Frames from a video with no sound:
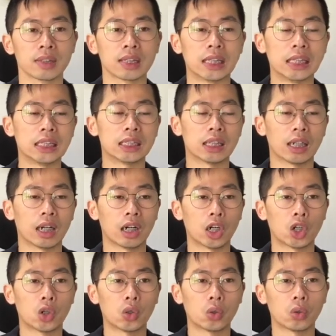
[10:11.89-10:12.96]
These are
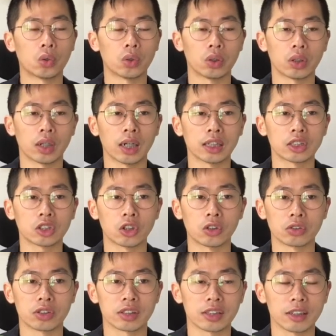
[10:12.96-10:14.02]
all ice
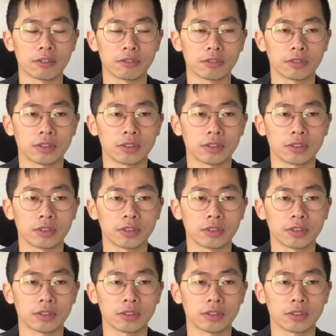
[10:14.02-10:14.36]
cold stuff.